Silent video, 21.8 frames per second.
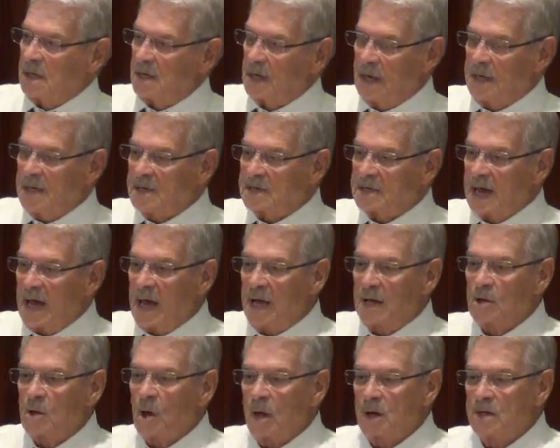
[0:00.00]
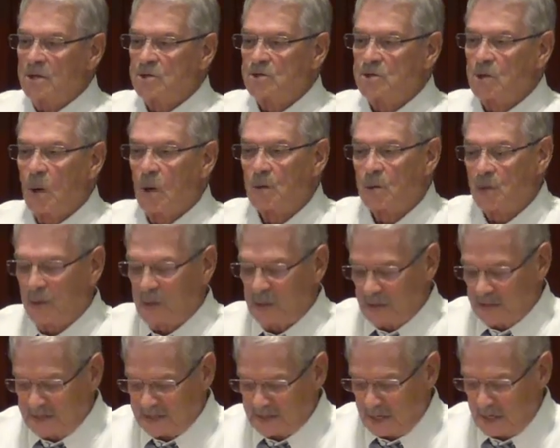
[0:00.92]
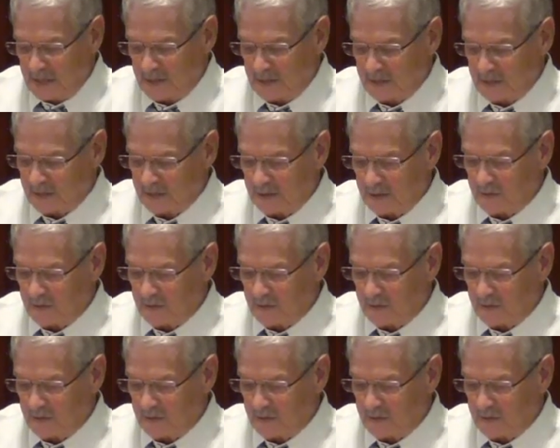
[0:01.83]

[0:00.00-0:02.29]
laid his hand on his shoulder and said,